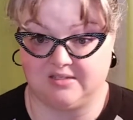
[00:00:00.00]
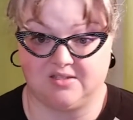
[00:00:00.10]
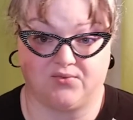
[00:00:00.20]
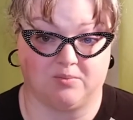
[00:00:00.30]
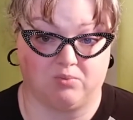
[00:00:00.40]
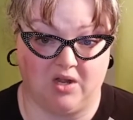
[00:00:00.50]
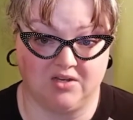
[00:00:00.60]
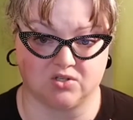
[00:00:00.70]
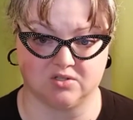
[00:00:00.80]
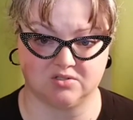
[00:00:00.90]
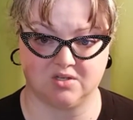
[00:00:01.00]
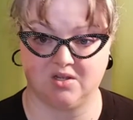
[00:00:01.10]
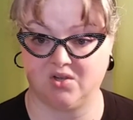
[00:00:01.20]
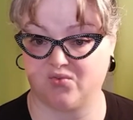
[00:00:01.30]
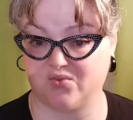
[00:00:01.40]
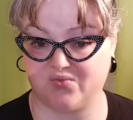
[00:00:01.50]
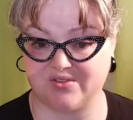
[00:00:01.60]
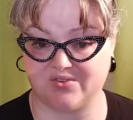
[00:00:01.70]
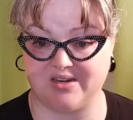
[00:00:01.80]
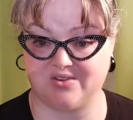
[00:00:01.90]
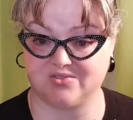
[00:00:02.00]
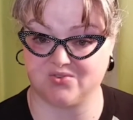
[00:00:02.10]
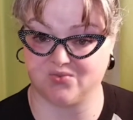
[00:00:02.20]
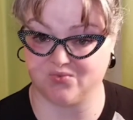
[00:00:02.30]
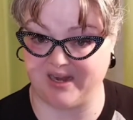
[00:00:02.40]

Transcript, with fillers: different pressures from fifth graders right